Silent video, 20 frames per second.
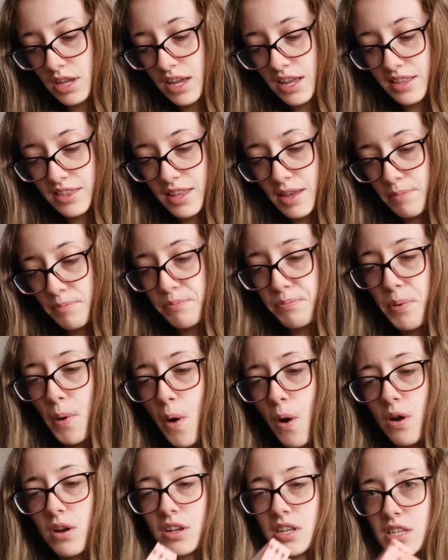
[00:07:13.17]
And that
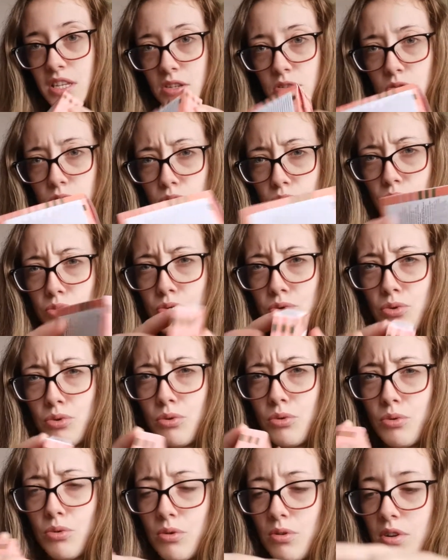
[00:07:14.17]
box, it's just so
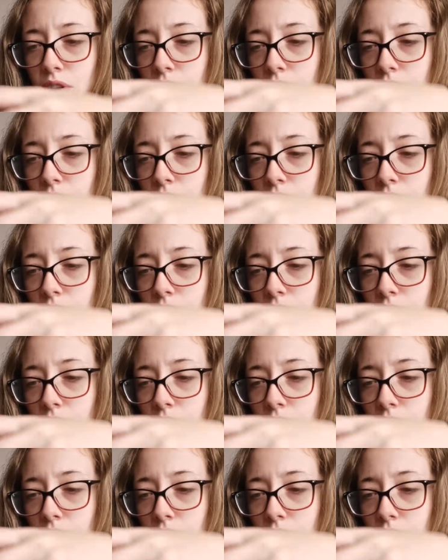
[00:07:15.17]
cool.